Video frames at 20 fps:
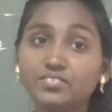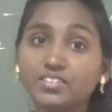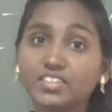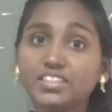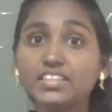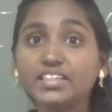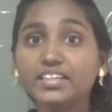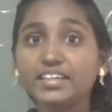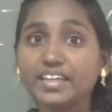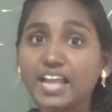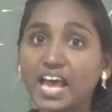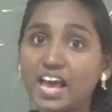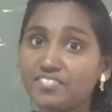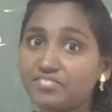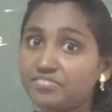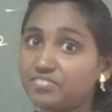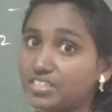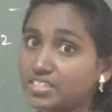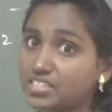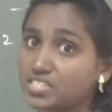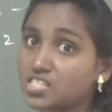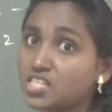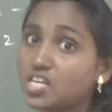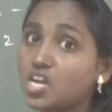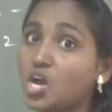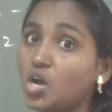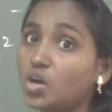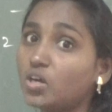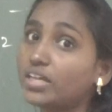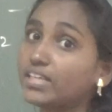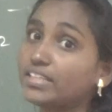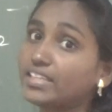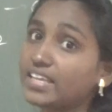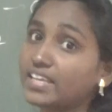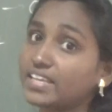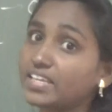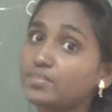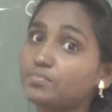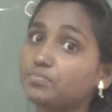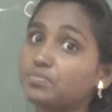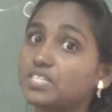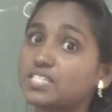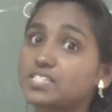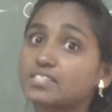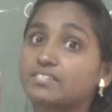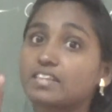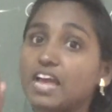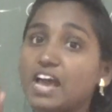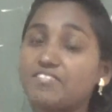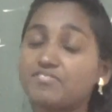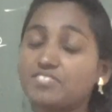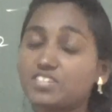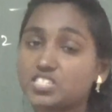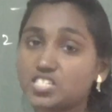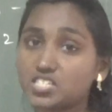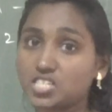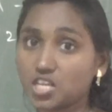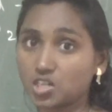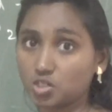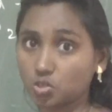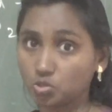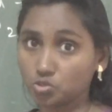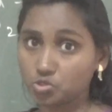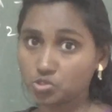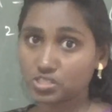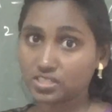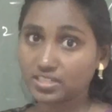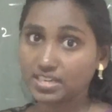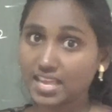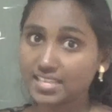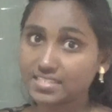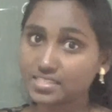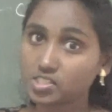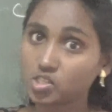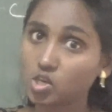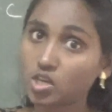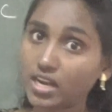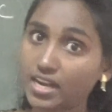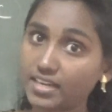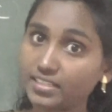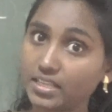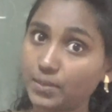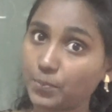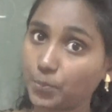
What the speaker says: with graphite. Okay, they keep this graphite in a closed glass jar and they